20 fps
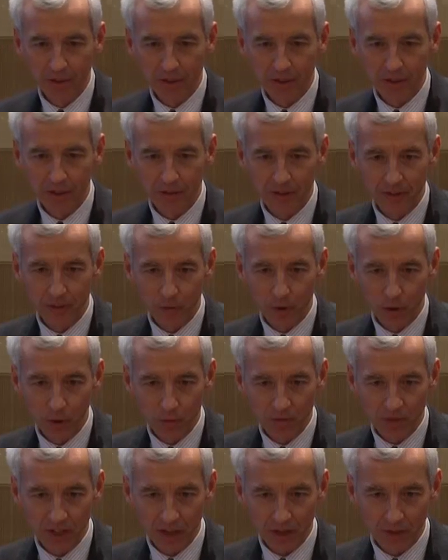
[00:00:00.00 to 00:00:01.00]
that
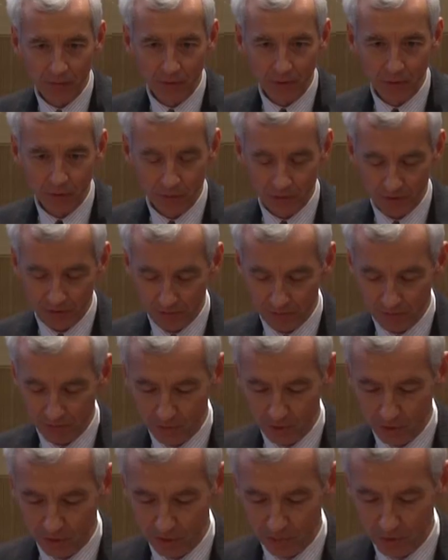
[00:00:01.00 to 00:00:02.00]
grows out of those
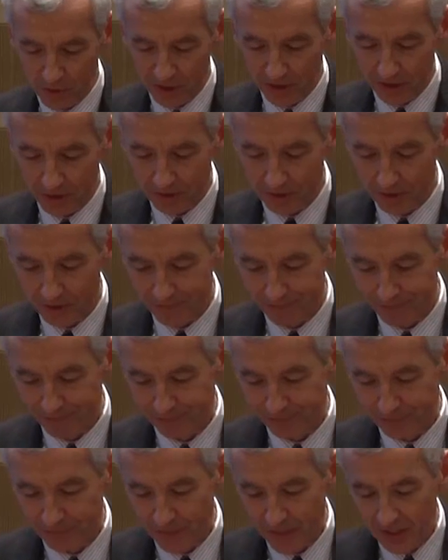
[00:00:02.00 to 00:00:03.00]
circumstances.
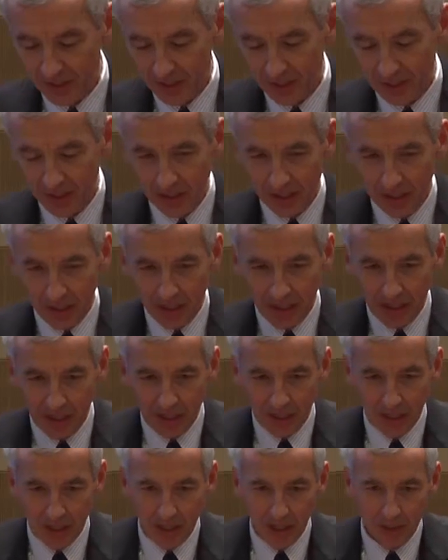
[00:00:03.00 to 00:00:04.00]

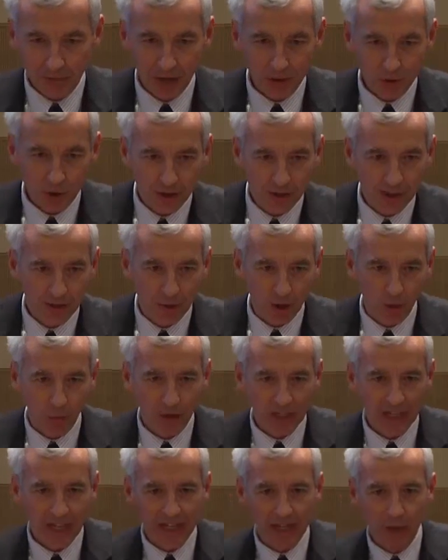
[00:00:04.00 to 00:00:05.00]
I'm not talking
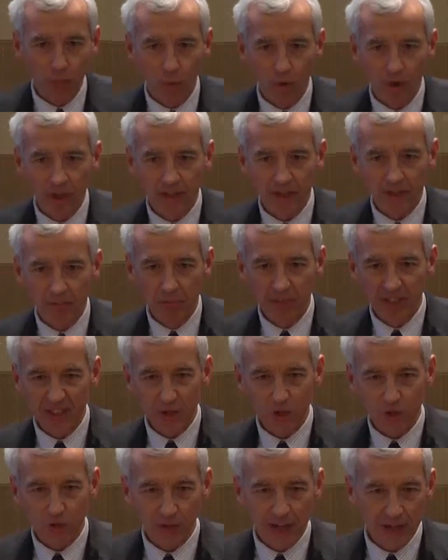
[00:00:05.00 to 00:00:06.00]
about what any one
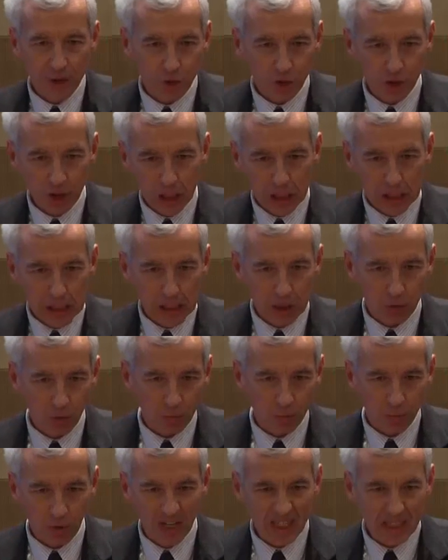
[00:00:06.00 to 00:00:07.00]
administration
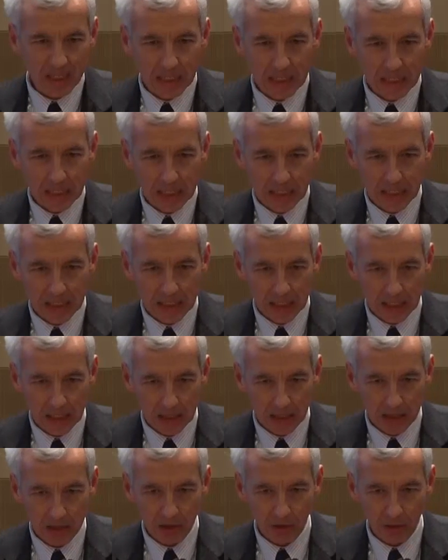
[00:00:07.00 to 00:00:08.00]
or presidency
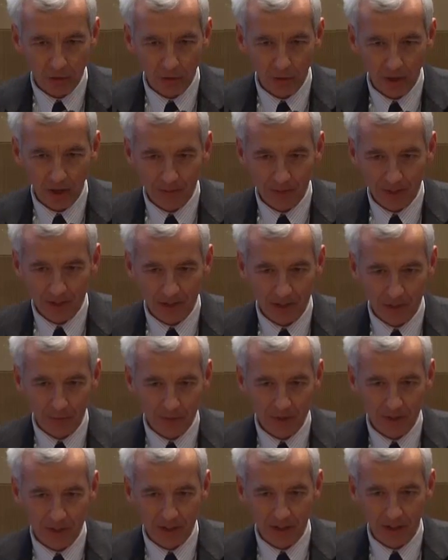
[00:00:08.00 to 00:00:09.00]
does, although obviously
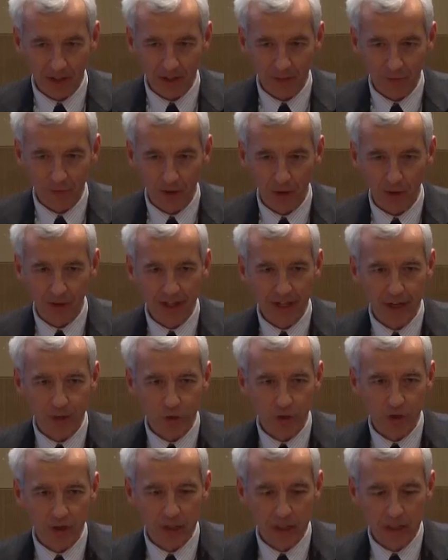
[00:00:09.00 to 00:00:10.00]
we see a lot of
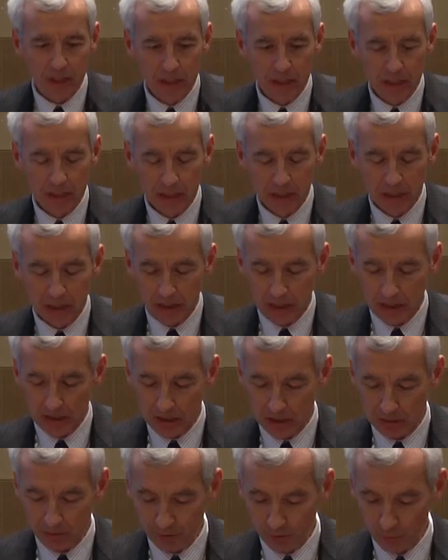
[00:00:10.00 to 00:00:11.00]
variation
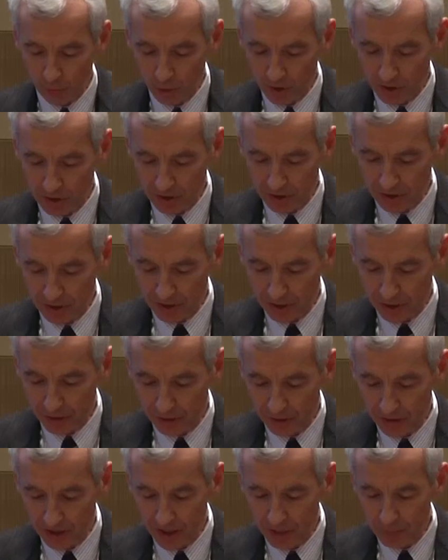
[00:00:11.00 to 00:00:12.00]
from one to the
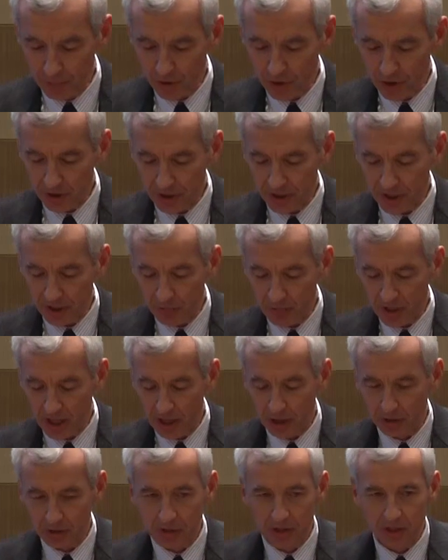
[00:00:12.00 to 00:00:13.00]
other. I'm talking
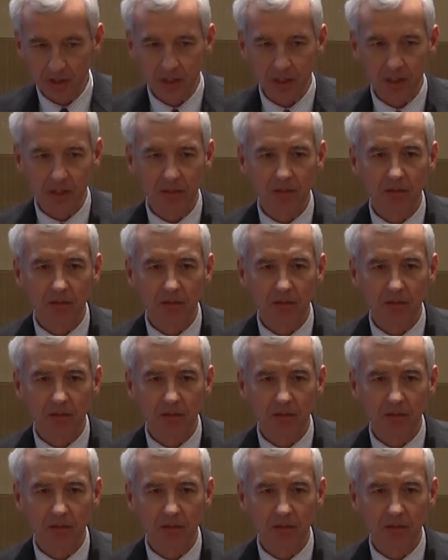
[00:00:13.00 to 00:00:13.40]
about